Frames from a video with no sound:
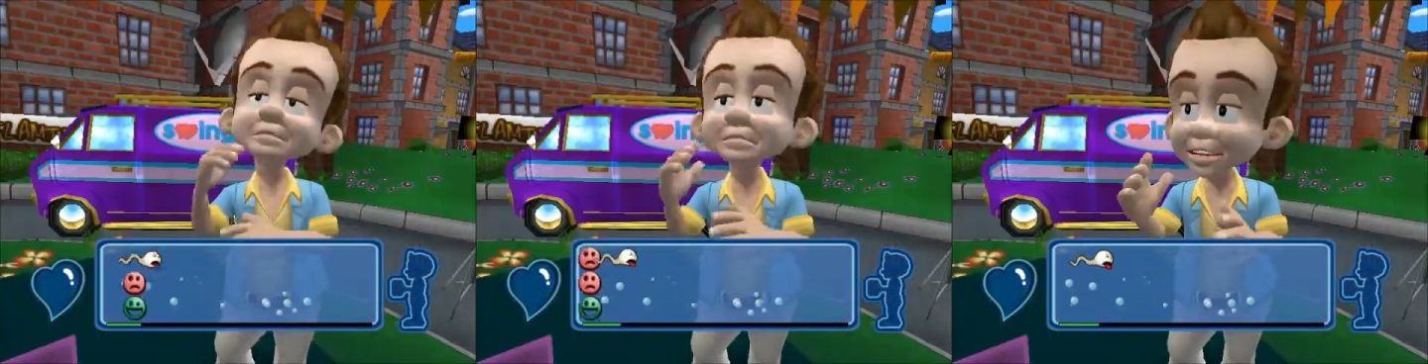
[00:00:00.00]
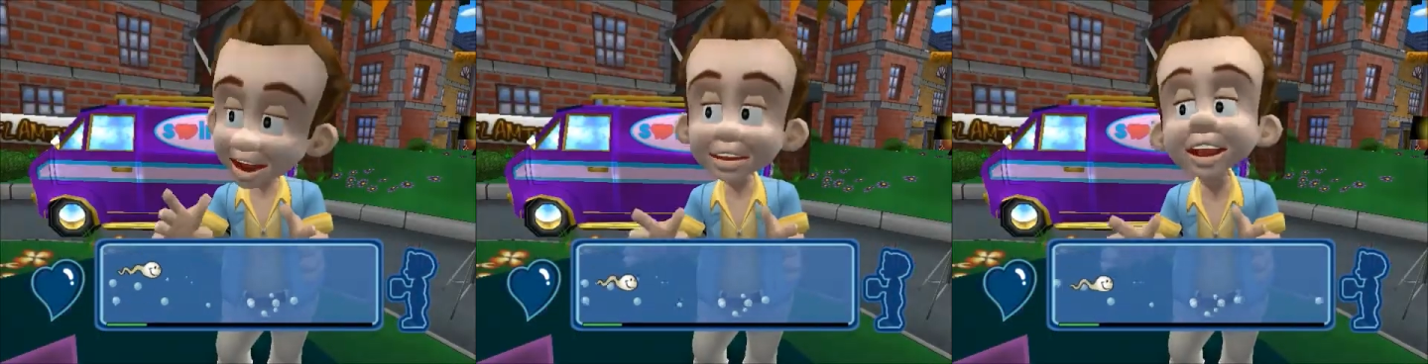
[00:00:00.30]

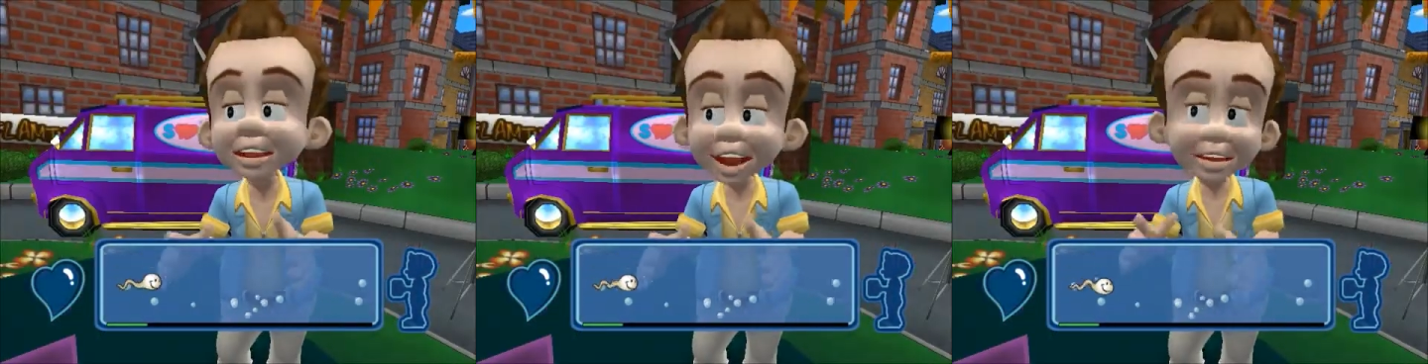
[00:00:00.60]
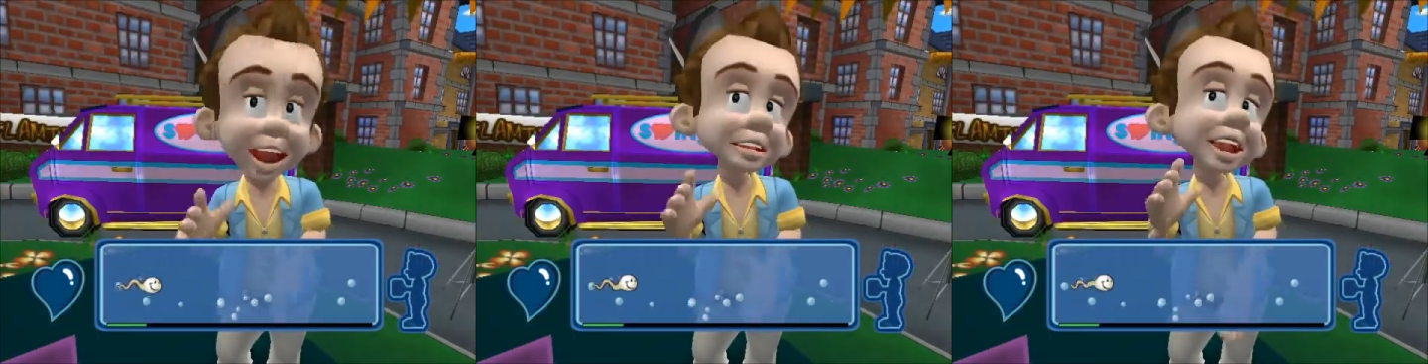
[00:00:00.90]
Honestly, if
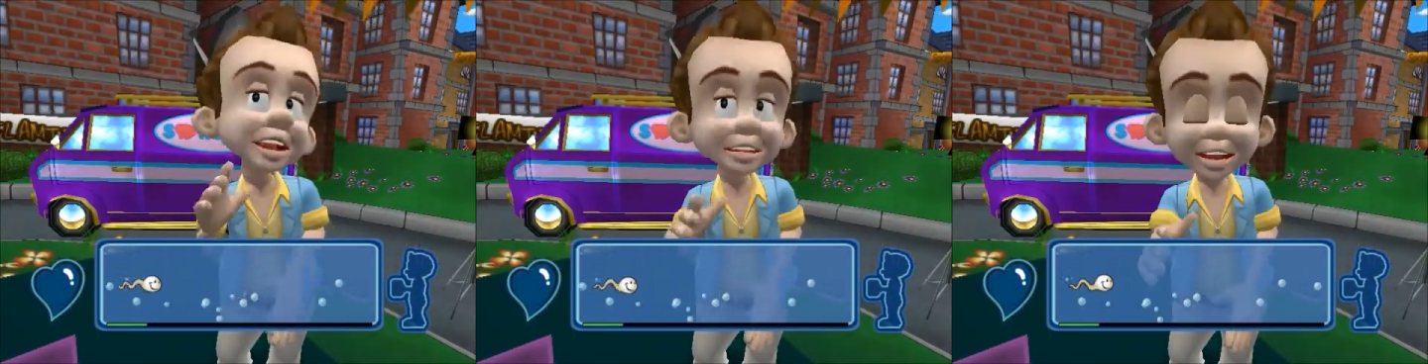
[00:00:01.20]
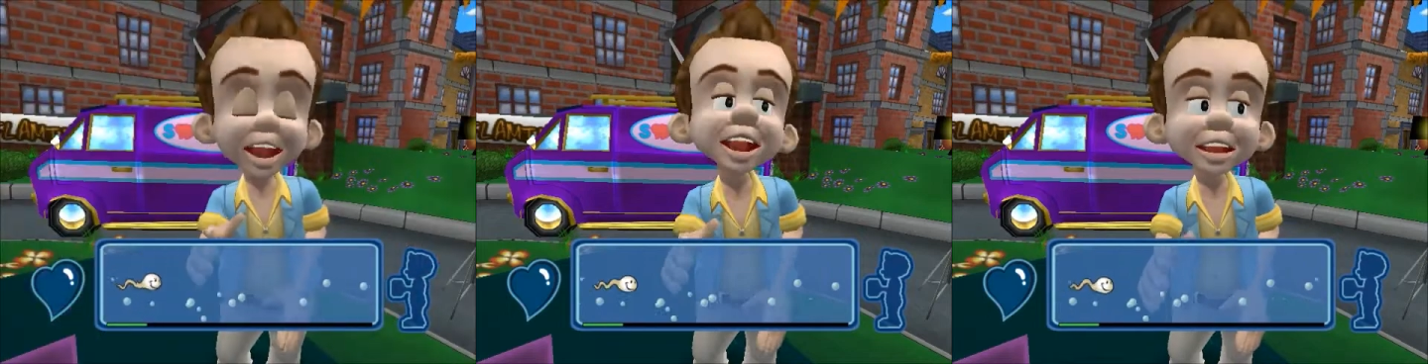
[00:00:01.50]
it's not
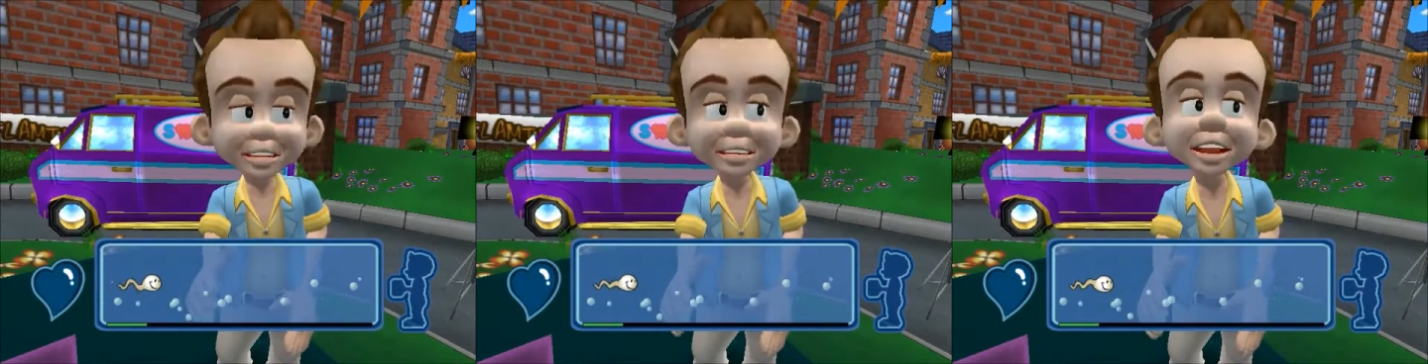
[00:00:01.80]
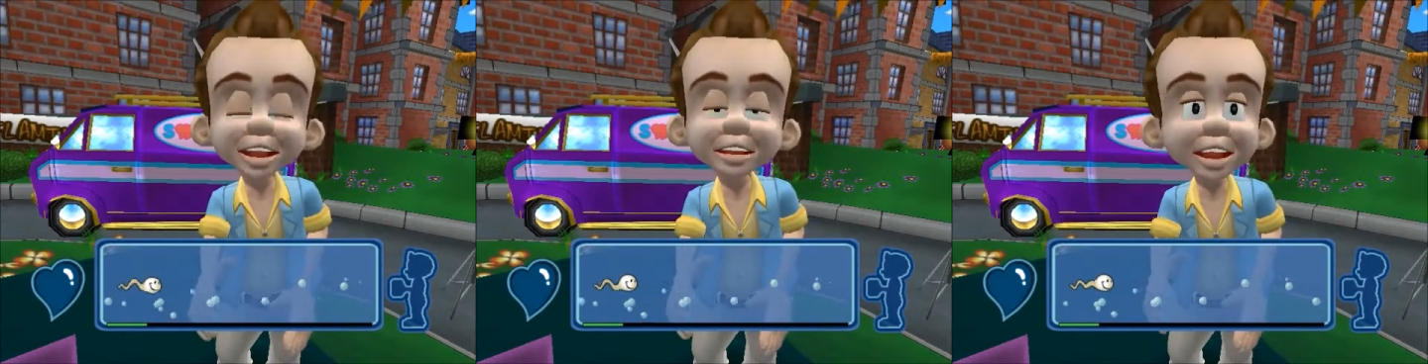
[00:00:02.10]
Mama's family,
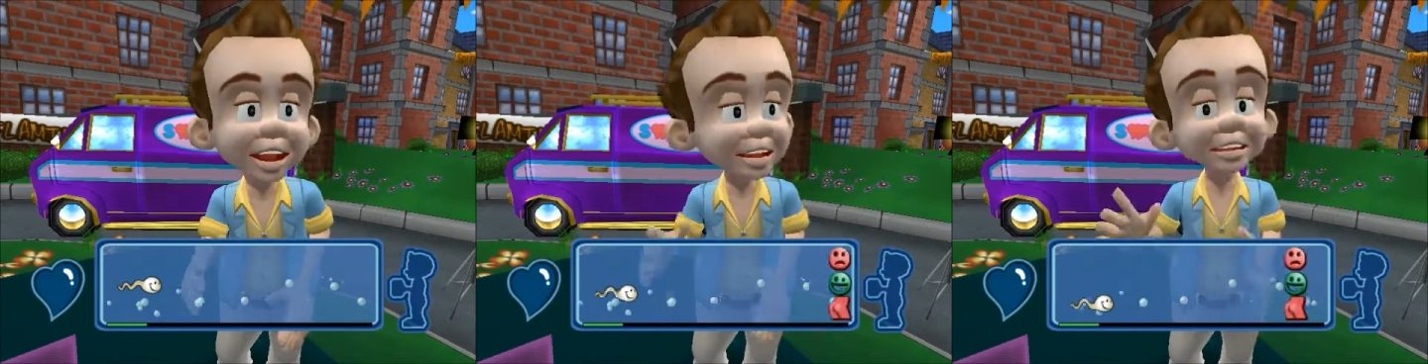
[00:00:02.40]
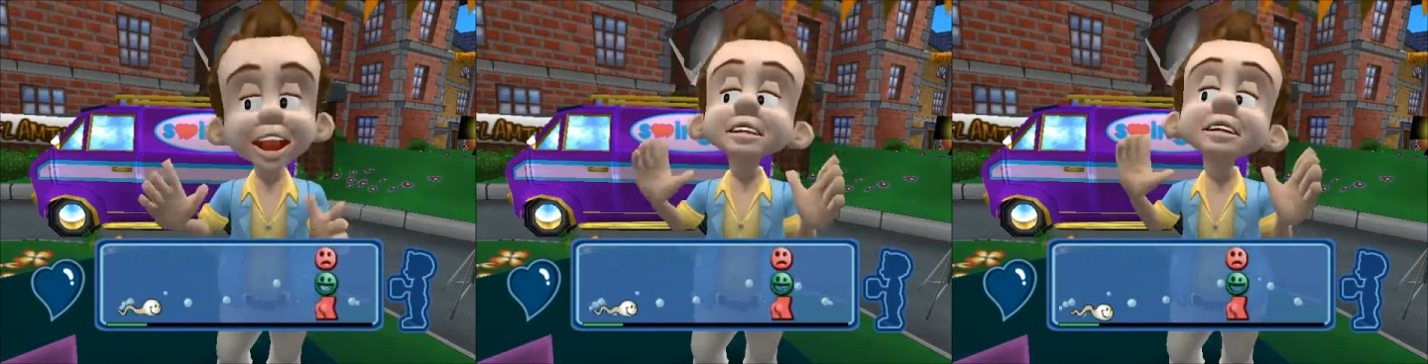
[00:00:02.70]
I'm
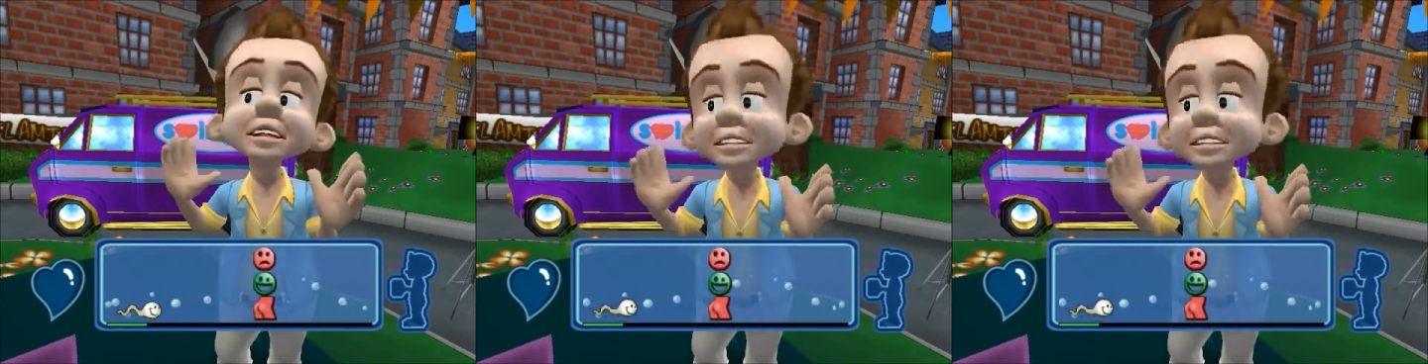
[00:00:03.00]
probably not